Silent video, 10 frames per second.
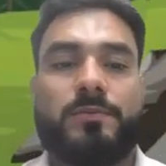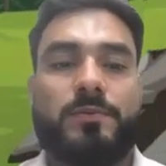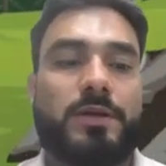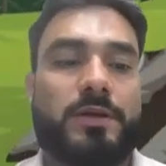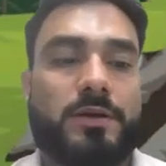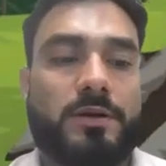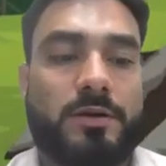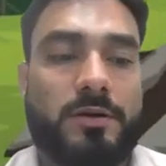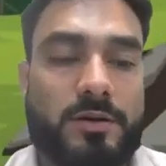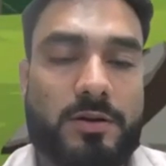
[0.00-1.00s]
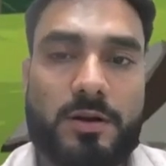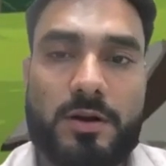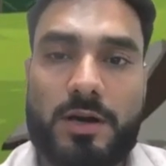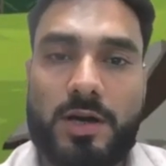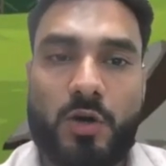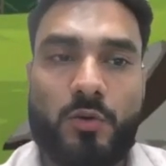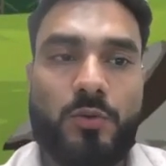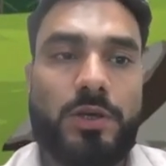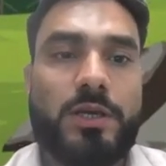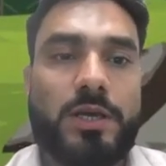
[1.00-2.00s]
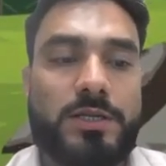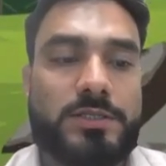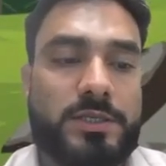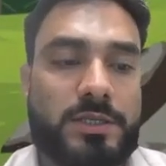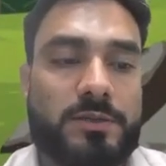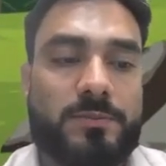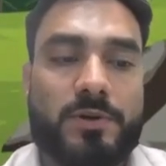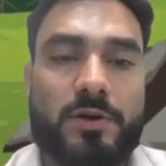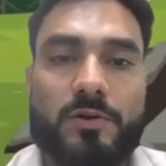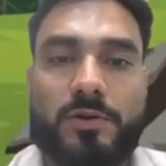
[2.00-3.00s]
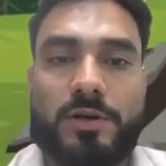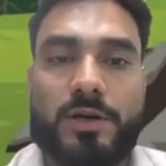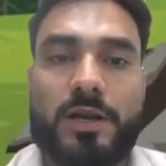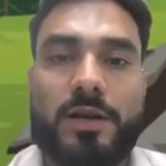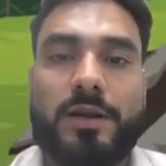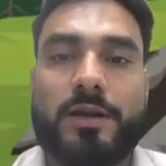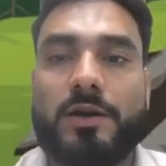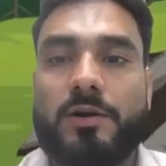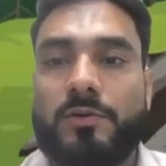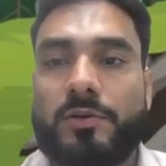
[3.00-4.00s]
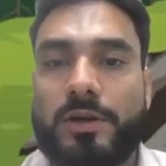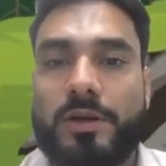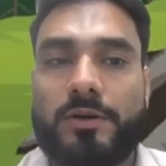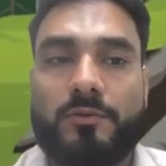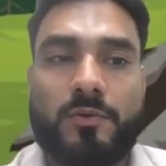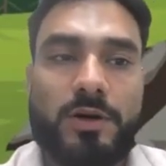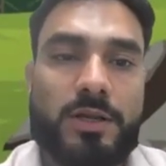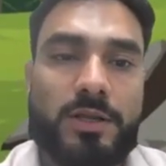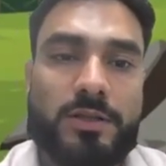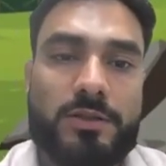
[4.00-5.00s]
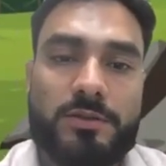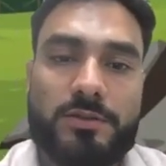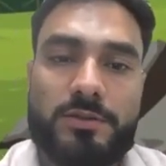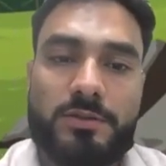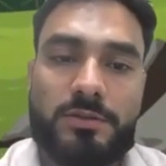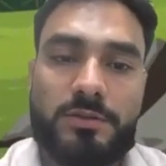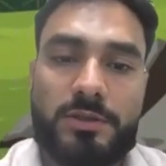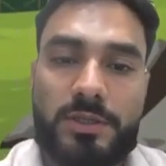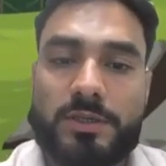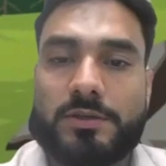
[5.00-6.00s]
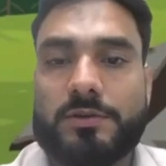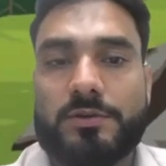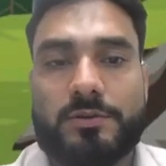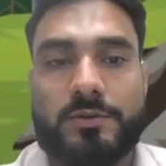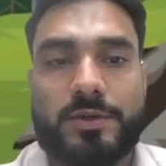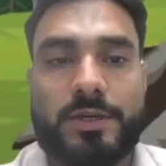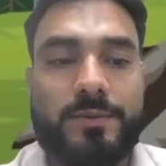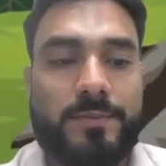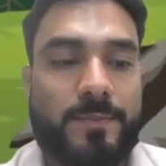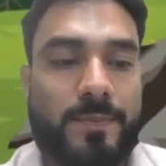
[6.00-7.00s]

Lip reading: like how we can set up our Trailhead account and what is it. Okay.